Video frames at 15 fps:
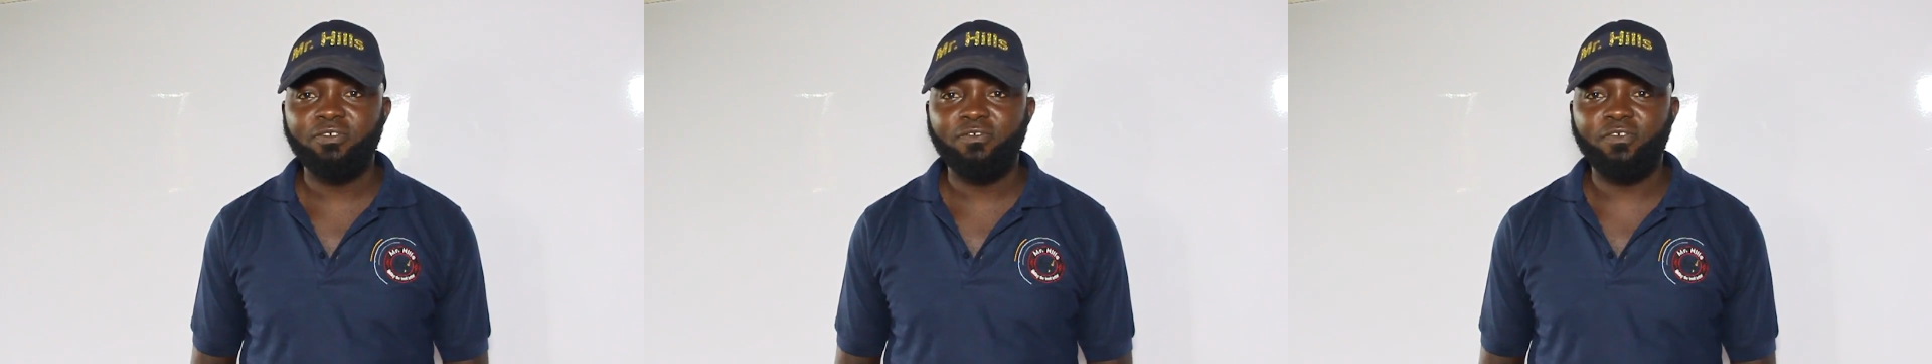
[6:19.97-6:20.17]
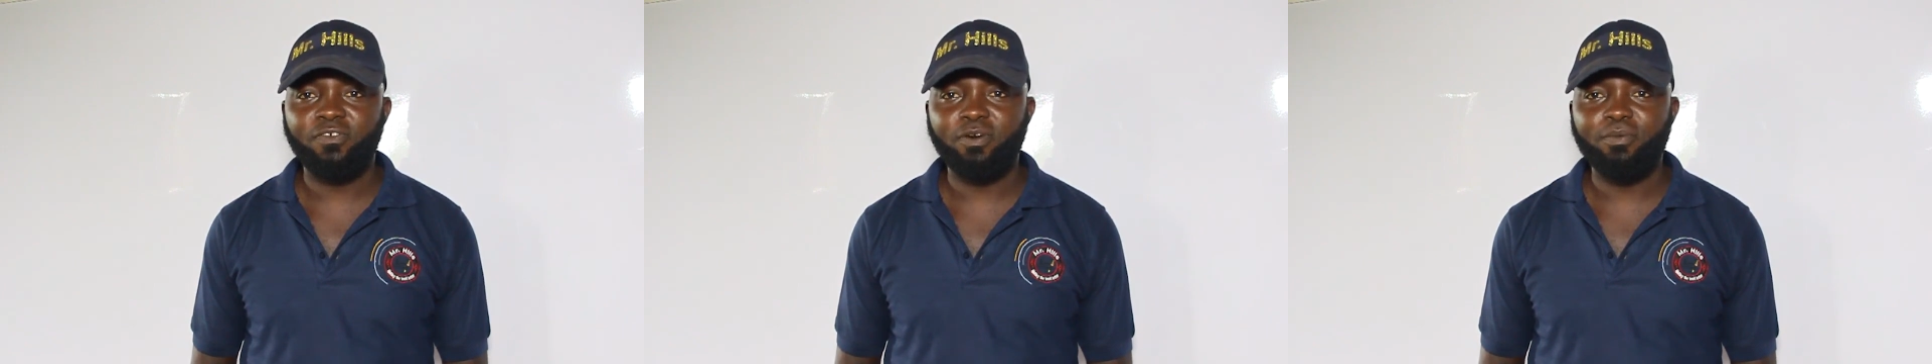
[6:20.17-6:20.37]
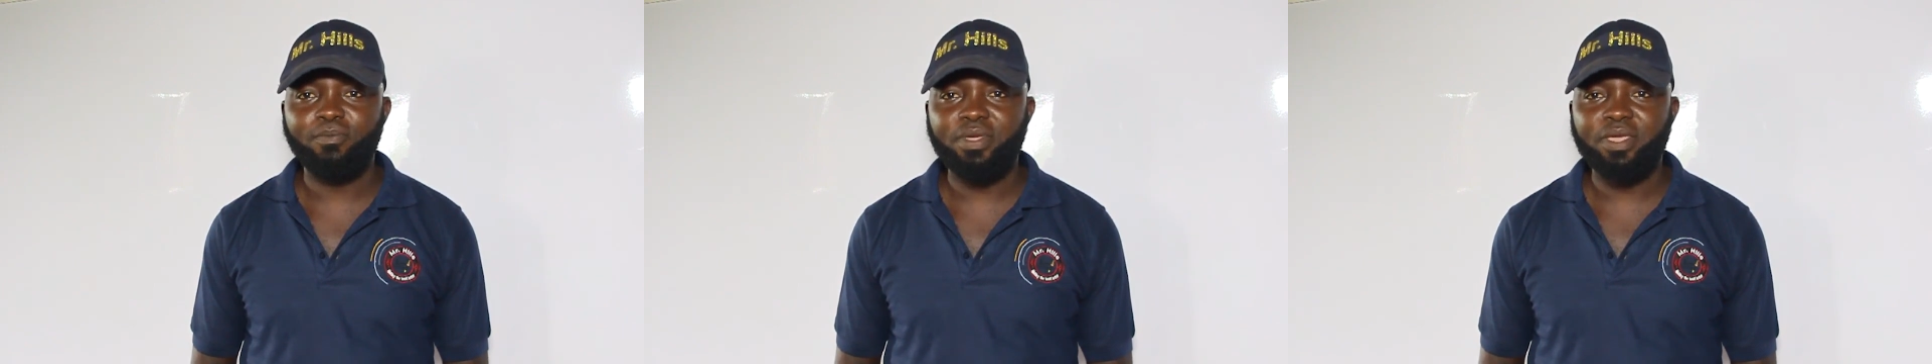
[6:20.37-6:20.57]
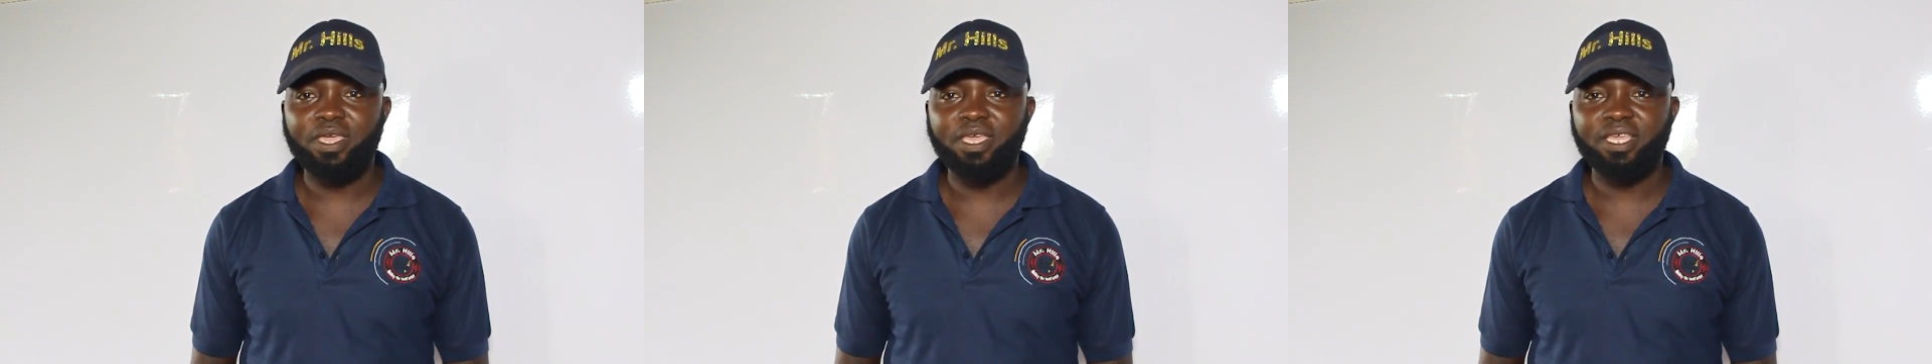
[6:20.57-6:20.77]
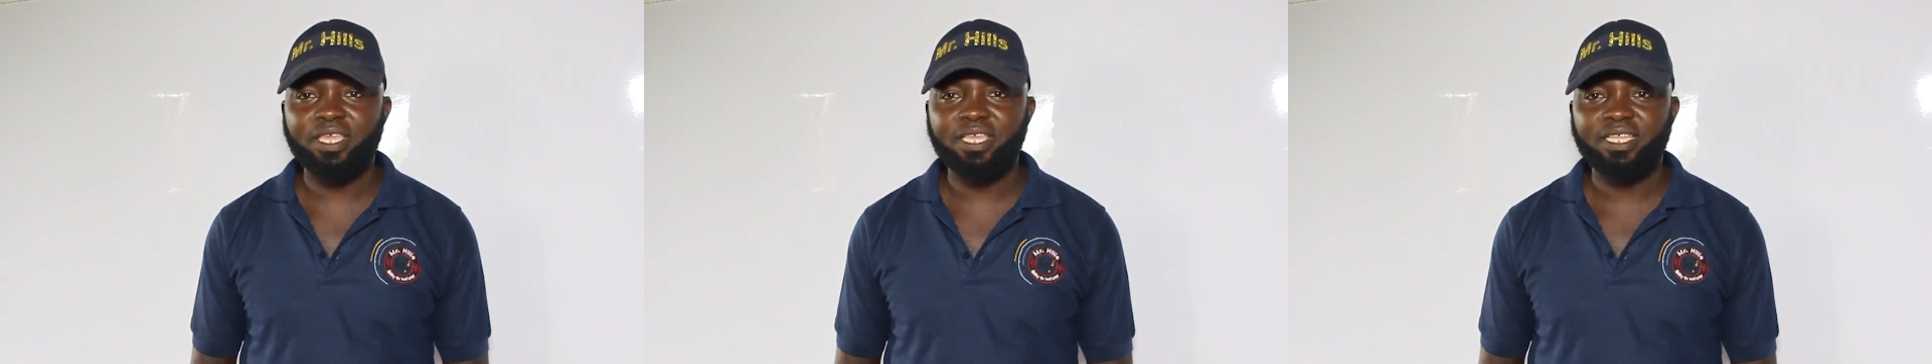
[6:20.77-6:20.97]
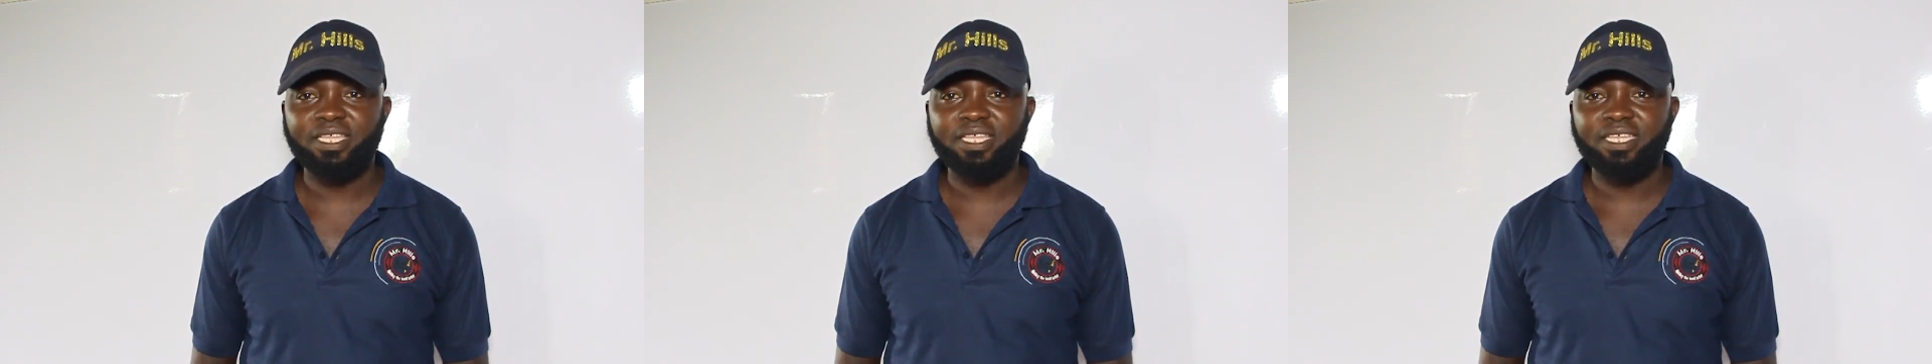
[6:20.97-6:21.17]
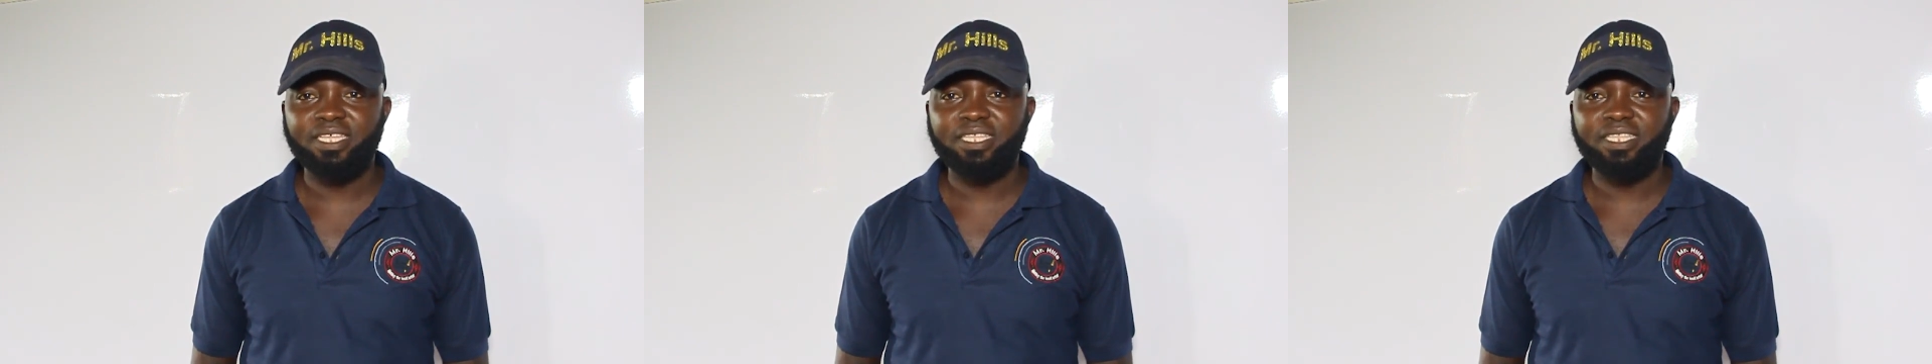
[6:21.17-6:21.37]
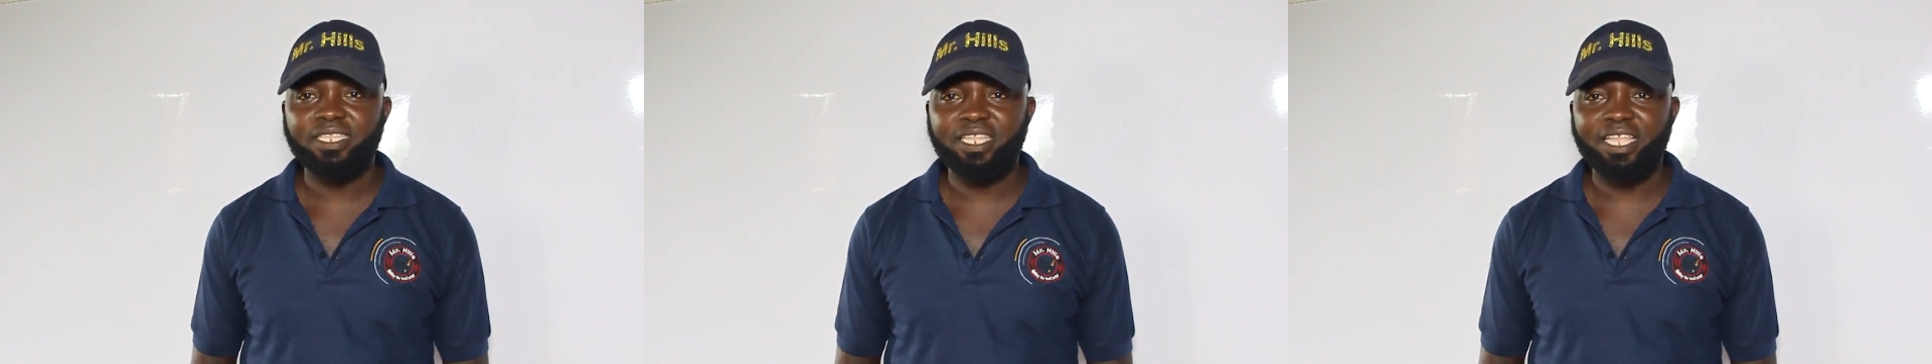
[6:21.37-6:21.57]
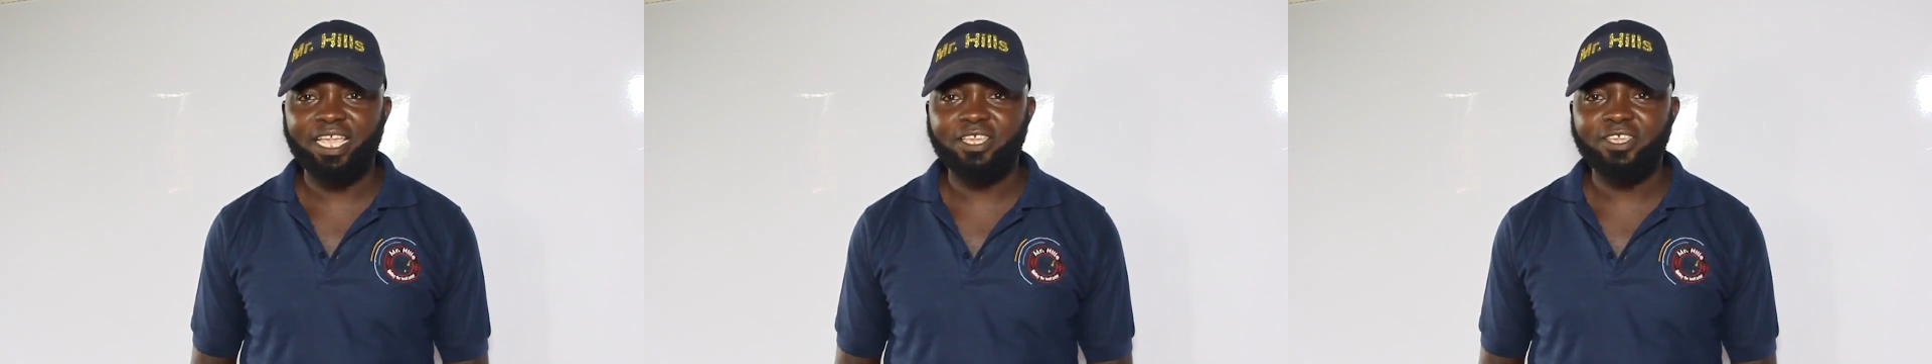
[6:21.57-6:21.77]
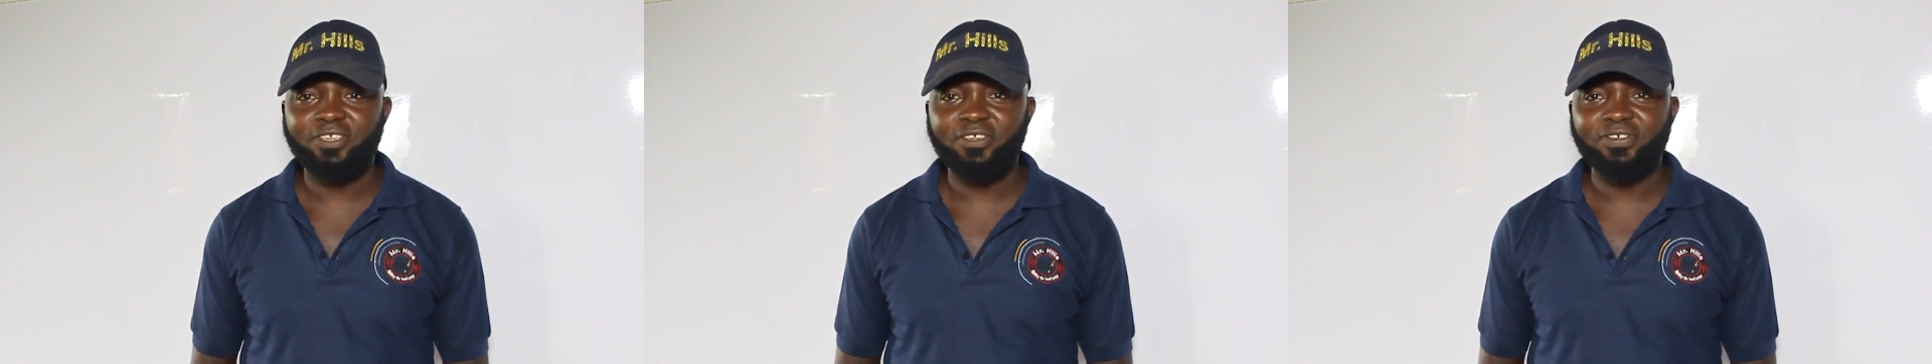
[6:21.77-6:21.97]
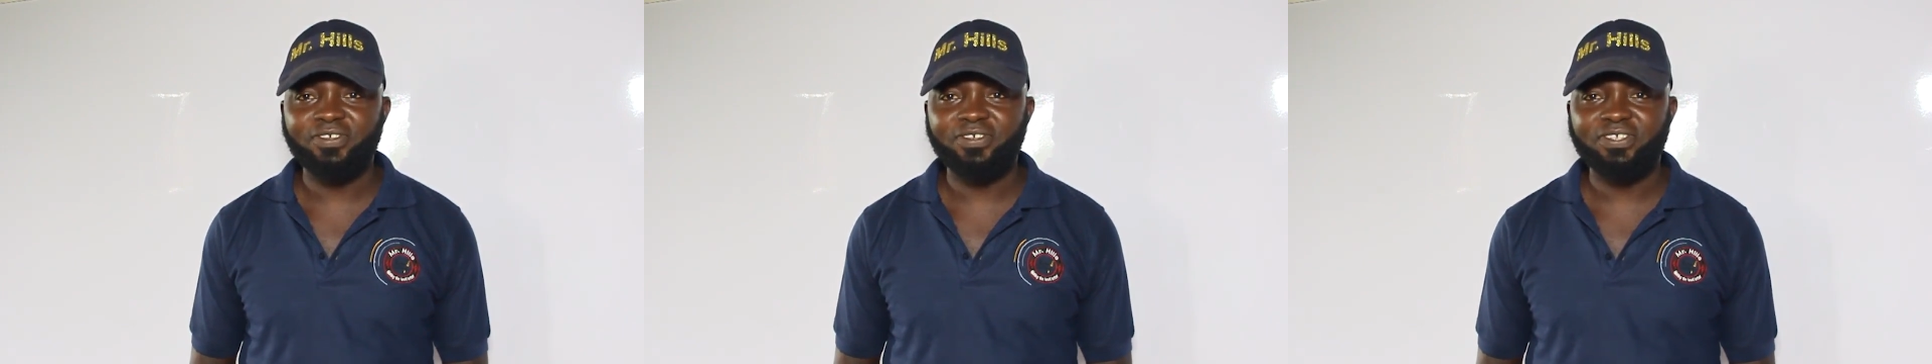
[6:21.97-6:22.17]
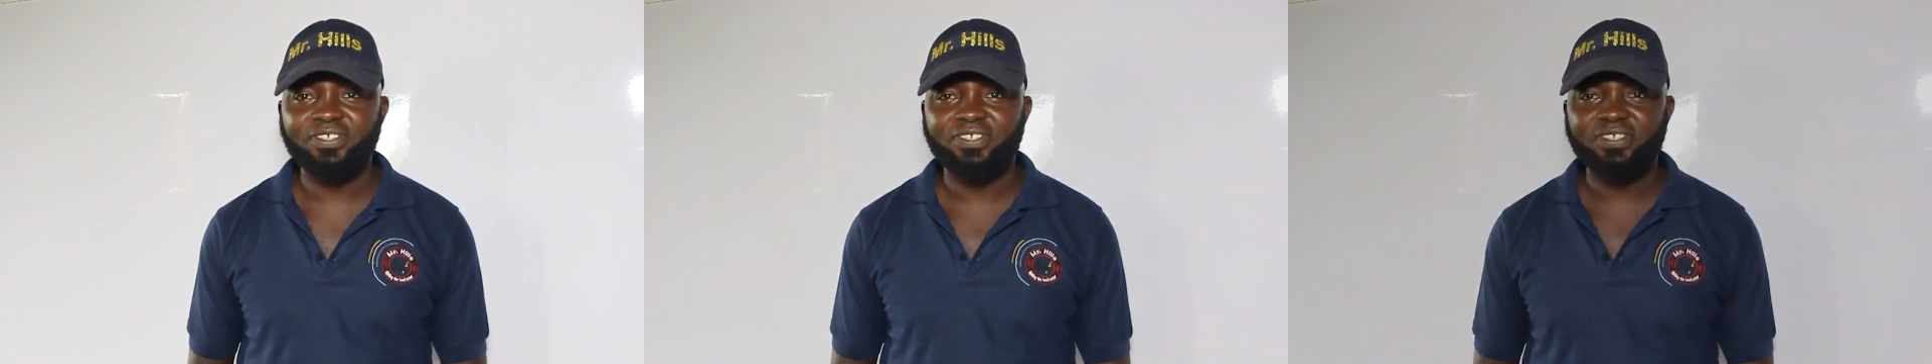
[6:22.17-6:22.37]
from me. Thank you.